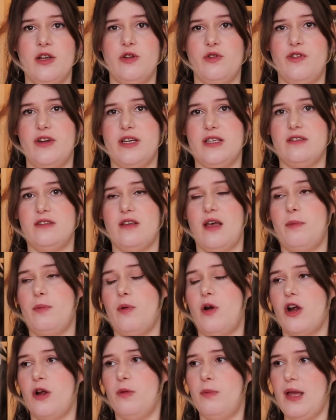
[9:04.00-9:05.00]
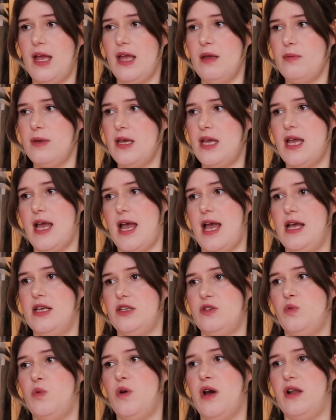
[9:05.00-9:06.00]
dress up our baby
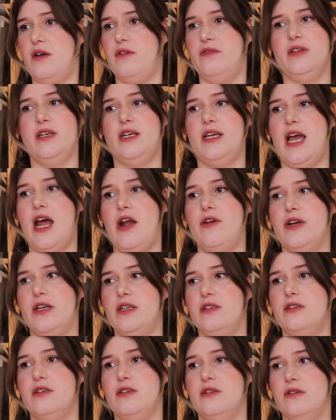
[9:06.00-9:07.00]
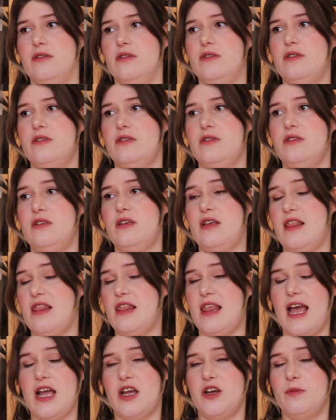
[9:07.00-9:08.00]
as one of the characters,
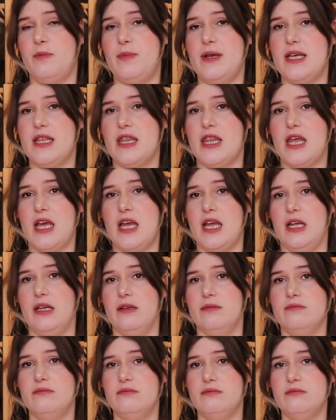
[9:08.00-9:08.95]
and that could be a thing.